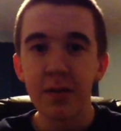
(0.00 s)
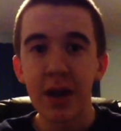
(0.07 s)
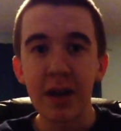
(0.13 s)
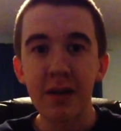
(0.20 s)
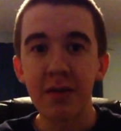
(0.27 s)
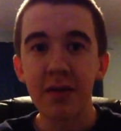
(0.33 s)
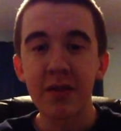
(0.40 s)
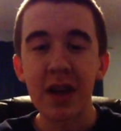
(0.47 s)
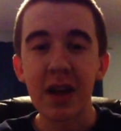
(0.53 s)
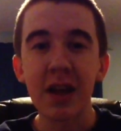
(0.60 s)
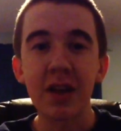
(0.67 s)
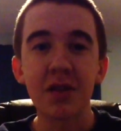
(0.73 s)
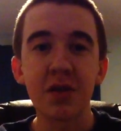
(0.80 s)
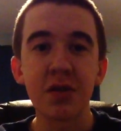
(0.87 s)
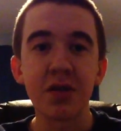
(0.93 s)
8:15
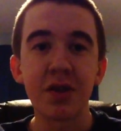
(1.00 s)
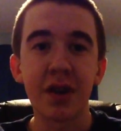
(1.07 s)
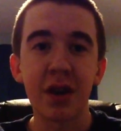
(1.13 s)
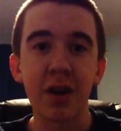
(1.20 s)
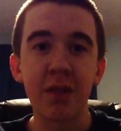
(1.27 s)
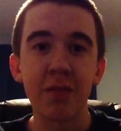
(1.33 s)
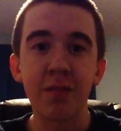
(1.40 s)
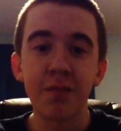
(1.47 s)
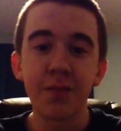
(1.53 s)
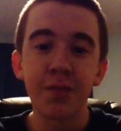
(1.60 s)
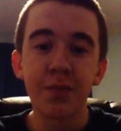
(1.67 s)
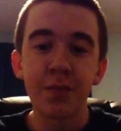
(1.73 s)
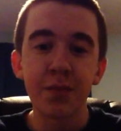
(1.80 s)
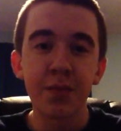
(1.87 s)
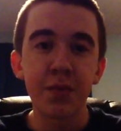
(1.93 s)
Eastern time,
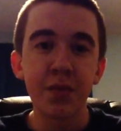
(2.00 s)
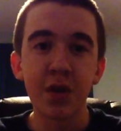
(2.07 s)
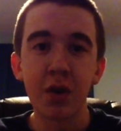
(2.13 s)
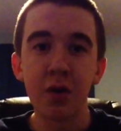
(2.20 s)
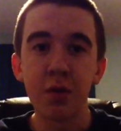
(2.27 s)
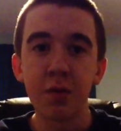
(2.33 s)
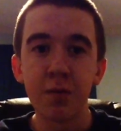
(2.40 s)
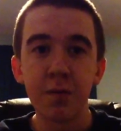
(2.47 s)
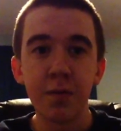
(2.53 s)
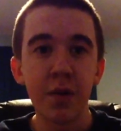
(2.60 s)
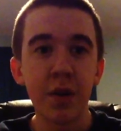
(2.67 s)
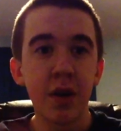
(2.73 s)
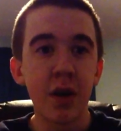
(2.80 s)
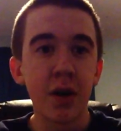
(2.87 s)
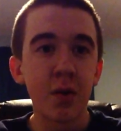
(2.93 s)
so
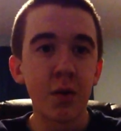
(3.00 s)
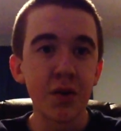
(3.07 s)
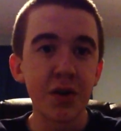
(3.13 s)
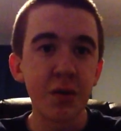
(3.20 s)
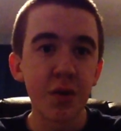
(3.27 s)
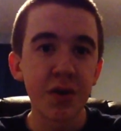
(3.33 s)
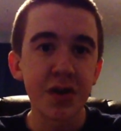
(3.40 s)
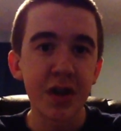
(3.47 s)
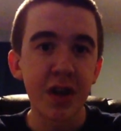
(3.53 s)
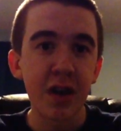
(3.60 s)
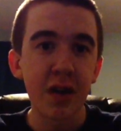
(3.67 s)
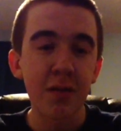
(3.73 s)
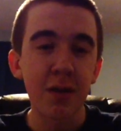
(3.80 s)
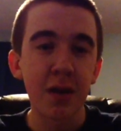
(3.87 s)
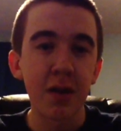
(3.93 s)
we'll see what's to
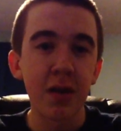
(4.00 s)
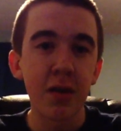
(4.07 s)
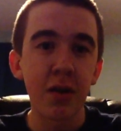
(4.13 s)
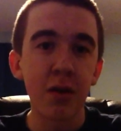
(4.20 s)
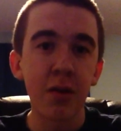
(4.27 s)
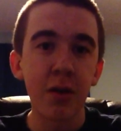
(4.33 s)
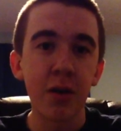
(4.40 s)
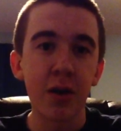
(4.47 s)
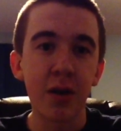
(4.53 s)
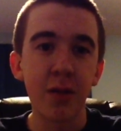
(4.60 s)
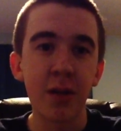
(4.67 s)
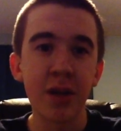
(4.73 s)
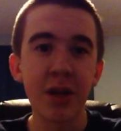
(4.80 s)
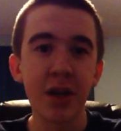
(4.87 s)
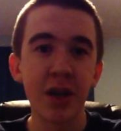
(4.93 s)
come, and hopefully I'll come
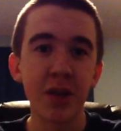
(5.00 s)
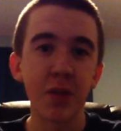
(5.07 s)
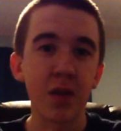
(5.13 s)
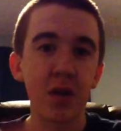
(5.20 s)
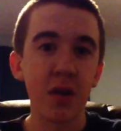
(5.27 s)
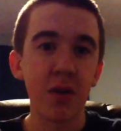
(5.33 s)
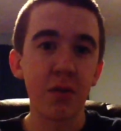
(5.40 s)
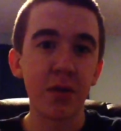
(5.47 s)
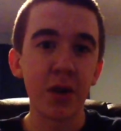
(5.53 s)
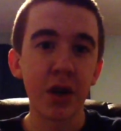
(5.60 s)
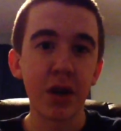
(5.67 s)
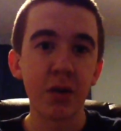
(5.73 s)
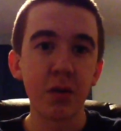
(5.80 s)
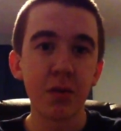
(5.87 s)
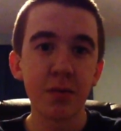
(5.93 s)
back to you guys with another
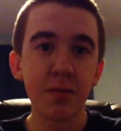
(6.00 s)
video.